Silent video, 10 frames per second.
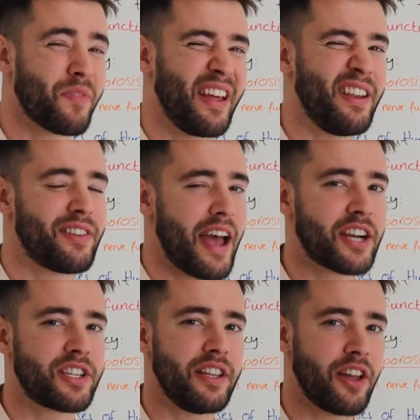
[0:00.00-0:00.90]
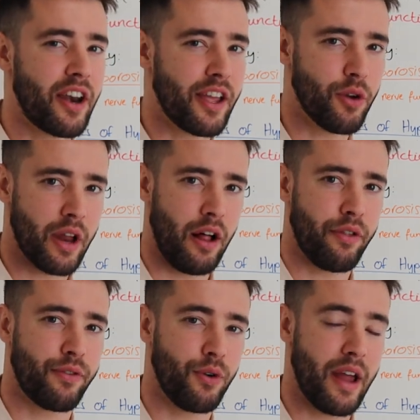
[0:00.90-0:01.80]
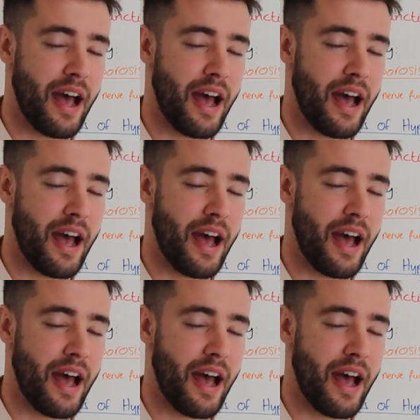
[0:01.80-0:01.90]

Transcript: it is actually not a good health food.